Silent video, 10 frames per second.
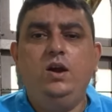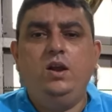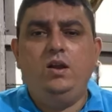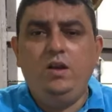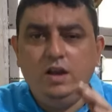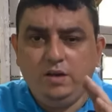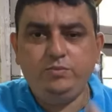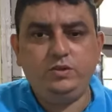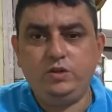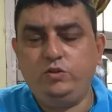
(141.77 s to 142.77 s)

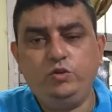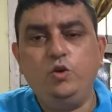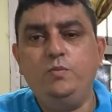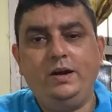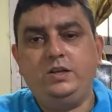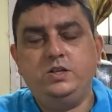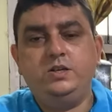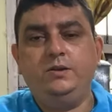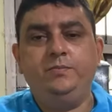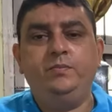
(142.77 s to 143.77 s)
loves us so much.
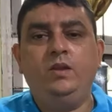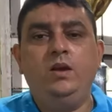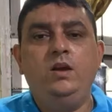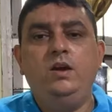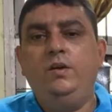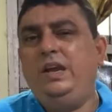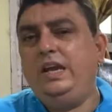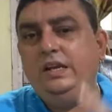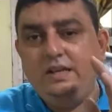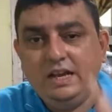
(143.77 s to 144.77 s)
He
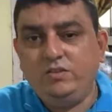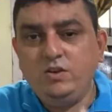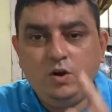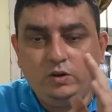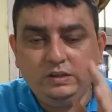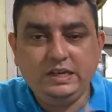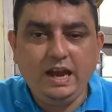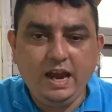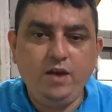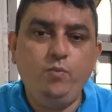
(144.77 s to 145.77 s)
does not
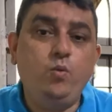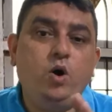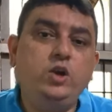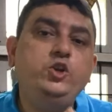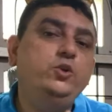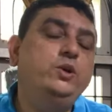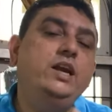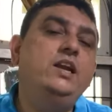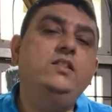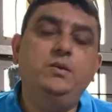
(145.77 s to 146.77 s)
care what you
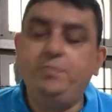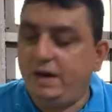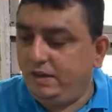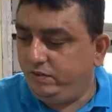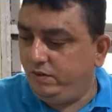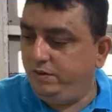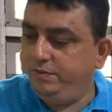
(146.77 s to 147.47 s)
did in the past.